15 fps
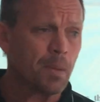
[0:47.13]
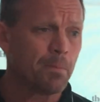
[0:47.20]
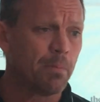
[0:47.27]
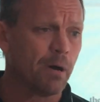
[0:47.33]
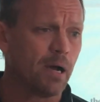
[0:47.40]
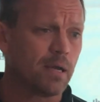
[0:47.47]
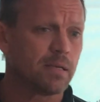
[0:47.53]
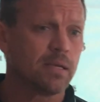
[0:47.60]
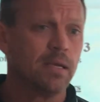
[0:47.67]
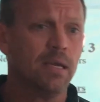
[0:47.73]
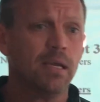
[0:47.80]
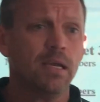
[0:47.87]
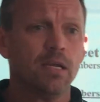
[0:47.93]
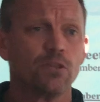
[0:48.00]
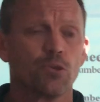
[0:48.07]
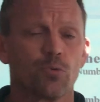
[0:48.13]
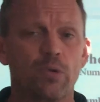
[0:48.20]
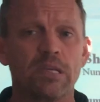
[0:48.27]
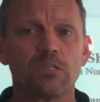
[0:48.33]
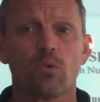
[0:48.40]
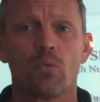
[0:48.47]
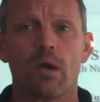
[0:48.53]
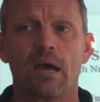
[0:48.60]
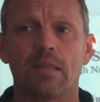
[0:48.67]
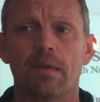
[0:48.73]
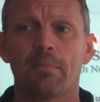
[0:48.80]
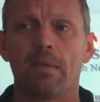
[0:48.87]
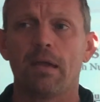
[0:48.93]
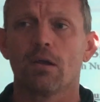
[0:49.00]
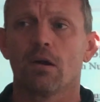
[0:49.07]
but the reason why
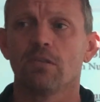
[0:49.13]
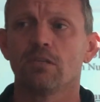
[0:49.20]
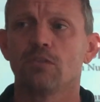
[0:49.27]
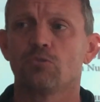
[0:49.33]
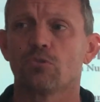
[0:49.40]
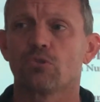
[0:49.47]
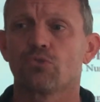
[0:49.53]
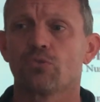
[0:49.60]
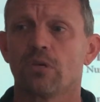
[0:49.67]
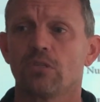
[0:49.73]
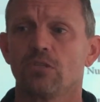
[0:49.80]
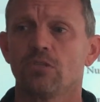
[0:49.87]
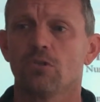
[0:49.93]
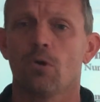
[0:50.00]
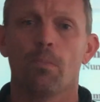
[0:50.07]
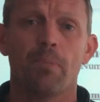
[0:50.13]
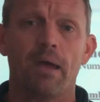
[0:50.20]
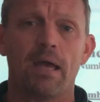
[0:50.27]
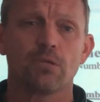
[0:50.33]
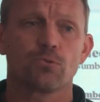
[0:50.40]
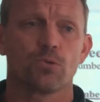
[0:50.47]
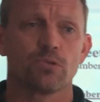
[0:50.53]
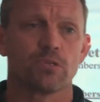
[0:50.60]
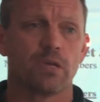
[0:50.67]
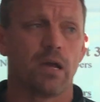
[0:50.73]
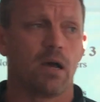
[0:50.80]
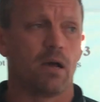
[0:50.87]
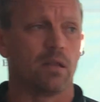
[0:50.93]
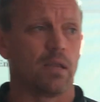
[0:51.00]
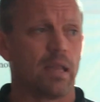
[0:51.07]
they make all these restrictions on passwords
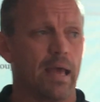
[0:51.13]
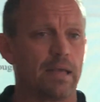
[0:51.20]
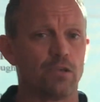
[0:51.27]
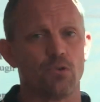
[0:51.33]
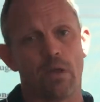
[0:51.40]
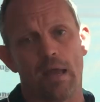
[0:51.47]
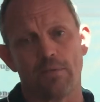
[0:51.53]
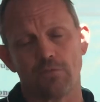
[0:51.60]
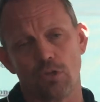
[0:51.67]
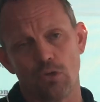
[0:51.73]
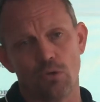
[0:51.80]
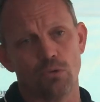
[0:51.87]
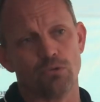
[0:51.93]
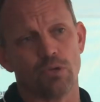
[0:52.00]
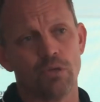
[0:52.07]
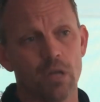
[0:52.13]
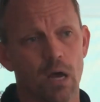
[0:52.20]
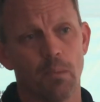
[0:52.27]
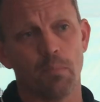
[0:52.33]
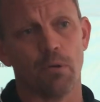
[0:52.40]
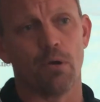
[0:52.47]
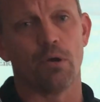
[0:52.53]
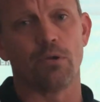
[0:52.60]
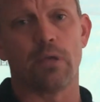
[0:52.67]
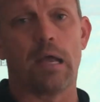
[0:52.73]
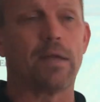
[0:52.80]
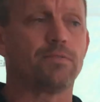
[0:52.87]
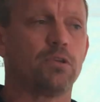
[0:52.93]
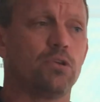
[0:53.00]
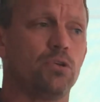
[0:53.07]
now, like you have to use a number, you
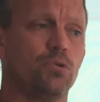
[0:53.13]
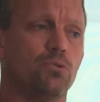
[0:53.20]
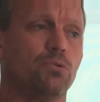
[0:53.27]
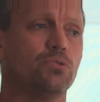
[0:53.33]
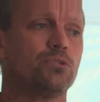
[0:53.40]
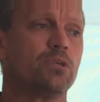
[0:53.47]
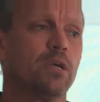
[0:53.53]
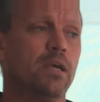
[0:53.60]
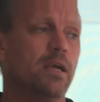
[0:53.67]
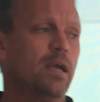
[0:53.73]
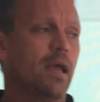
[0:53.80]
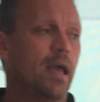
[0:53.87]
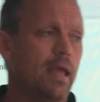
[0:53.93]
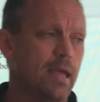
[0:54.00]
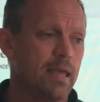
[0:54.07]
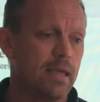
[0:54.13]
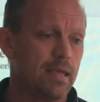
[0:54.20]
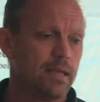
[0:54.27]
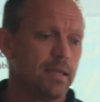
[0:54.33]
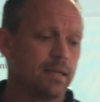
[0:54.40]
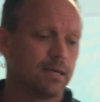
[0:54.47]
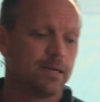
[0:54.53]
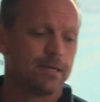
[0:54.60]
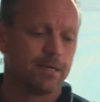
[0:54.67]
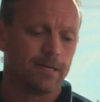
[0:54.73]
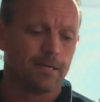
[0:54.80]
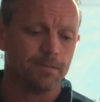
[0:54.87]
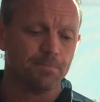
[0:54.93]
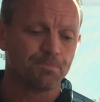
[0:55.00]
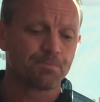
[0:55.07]
have to use a
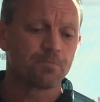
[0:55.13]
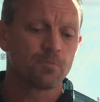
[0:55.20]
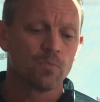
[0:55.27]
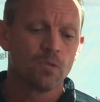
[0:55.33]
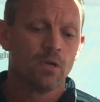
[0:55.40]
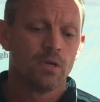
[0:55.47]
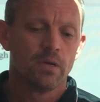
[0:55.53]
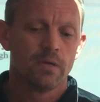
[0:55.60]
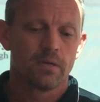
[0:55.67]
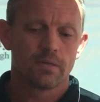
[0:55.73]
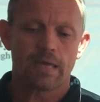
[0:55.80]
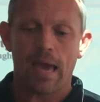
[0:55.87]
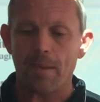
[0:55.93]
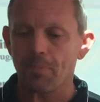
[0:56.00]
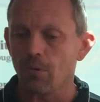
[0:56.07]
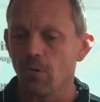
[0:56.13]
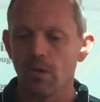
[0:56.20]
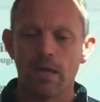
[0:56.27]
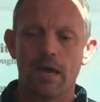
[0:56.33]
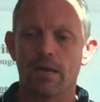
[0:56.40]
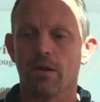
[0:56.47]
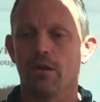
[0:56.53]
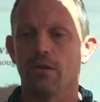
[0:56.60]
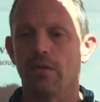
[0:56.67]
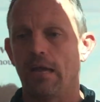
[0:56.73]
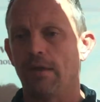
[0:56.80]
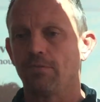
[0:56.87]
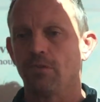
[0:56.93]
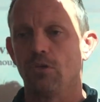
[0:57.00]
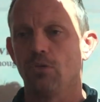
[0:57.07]
capital letter, you
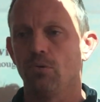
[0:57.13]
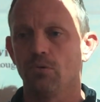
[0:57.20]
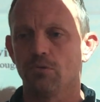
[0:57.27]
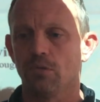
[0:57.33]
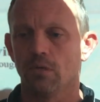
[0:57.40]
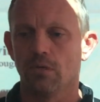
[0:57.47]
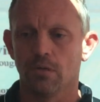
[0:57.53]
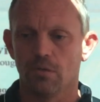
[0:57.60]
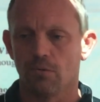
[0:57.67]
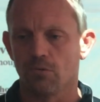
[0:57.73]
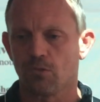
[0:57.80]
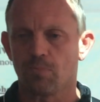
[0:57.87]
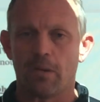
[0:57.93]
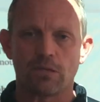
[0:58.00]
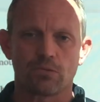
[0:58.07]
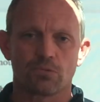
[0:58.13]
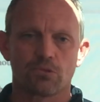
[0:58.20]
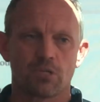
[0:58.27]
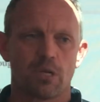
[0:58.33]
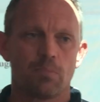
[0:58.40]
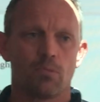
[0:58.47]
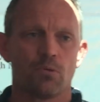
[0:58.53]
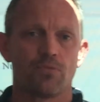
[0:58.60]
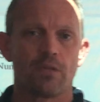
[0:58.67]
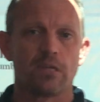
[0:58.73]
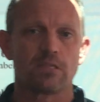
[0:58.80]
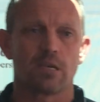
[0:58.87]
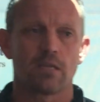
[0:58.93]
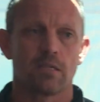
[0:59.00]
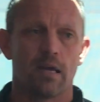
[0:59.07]
have to use a little special symbol and
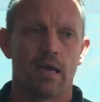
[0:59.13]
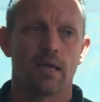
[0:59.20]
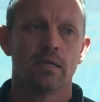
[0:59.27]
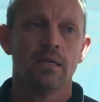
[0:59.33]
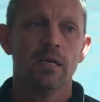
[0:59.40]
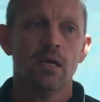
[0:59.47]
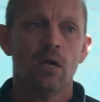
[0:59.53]
things like that.